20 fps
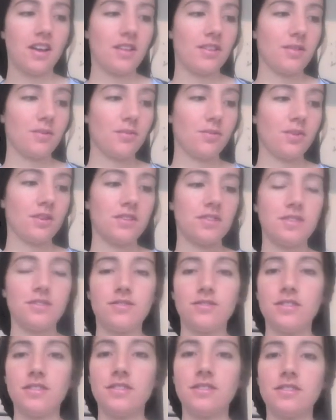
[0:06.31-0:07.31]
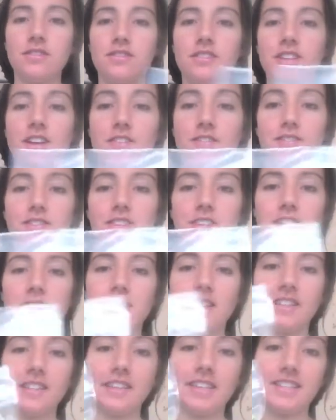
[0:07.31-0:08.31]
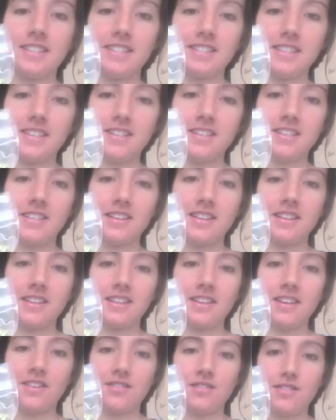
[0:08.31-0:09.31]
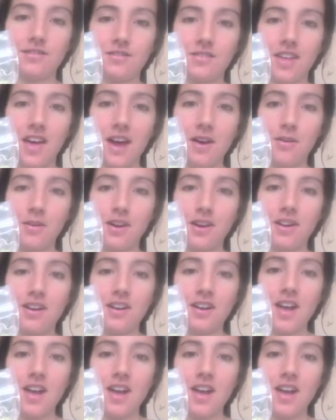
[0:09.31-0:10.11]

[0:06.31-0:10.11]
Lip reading: the wonderful, lovely linden leaf and flower.